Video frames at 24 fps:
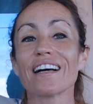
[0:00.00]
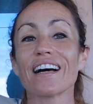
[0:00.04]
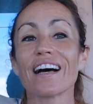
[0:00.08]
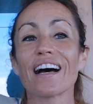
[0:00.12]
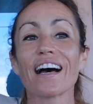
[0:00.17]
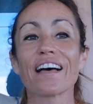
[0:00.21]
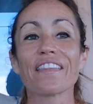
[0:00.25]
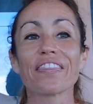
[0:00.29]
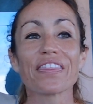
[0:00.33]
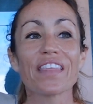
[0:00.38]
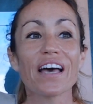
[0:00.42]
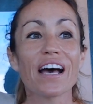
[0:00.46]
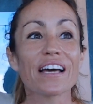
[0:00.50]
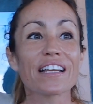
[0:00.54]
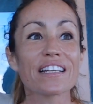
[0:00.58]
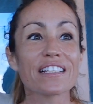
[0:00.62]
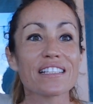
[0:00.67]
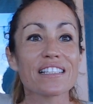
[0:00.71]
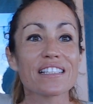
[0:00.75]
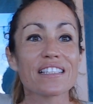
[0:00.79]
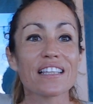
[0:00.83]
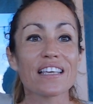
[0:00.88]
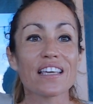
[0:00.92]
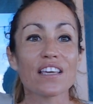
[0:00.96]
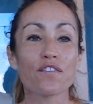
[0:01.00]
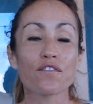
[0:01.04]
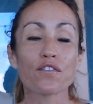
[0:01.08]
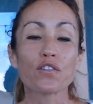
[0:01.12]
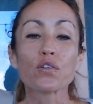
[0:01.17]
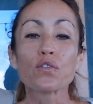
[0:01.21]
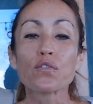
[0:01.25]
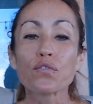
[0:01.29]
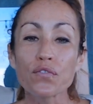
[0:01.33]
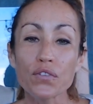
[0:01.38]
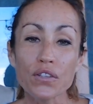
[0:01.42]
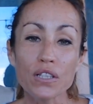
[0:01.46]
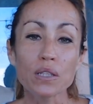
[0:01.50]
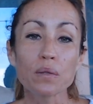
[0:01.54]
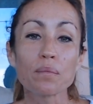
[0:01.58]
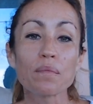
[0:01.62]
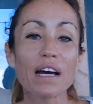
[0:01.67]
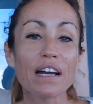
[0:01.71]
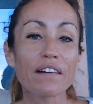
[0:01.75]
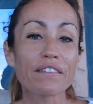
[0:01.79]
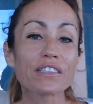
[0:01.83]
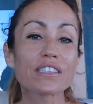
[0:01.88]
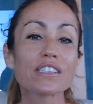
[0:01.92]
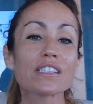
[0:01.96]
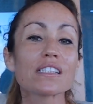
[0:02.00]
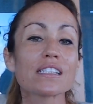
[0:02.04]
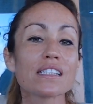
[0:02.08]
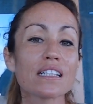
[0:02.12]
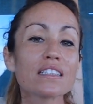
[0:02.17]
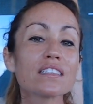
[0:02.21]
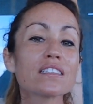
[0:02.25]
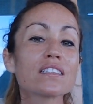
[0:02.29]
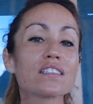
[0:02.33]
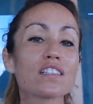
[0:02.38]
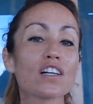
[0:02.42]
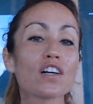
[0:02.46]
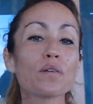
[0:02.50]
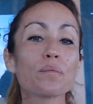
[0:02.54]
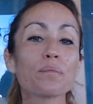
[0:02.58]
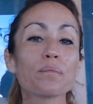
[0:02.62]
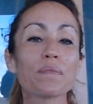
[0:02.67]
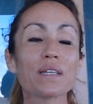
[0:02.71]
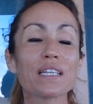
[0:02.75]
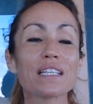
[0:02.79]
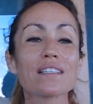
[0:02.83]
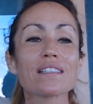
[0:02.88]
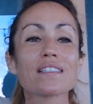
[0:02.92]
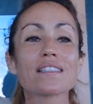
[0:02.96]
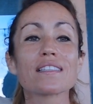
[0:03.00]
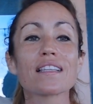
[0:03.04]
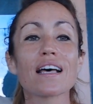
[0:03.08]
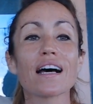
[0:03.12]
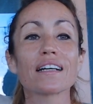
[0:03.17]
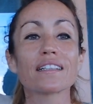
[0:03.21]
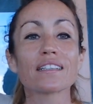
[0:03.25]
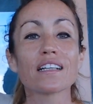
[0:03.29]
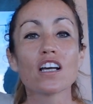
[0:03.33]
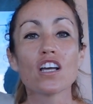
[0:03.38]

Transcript: And that is the fulfilled marriage syndrome. Means that